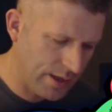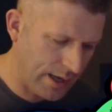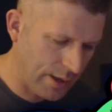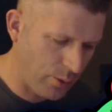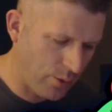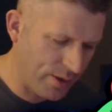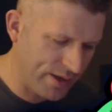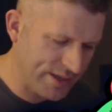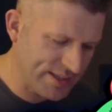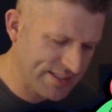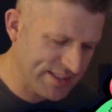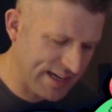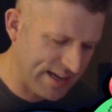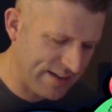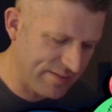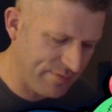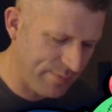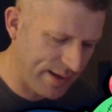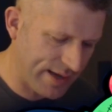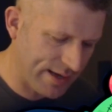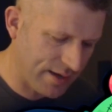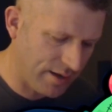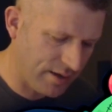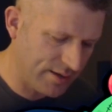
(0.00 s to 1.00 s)
I want to dive
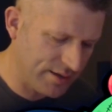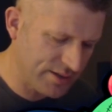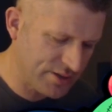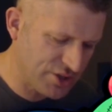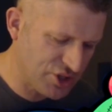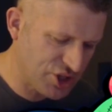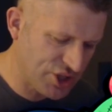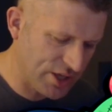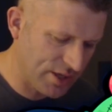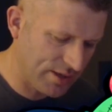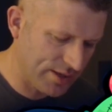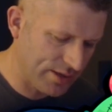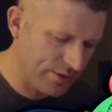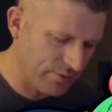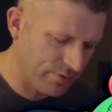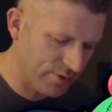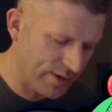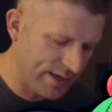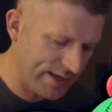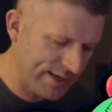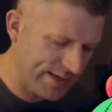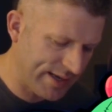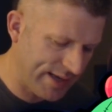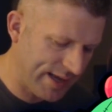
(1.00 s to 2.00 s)
back onto Shelly
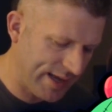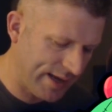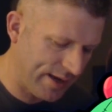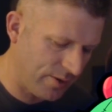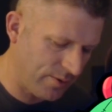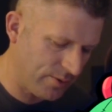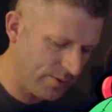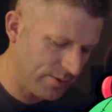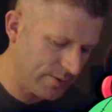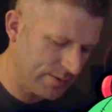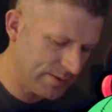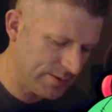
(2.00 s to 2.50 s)
right now.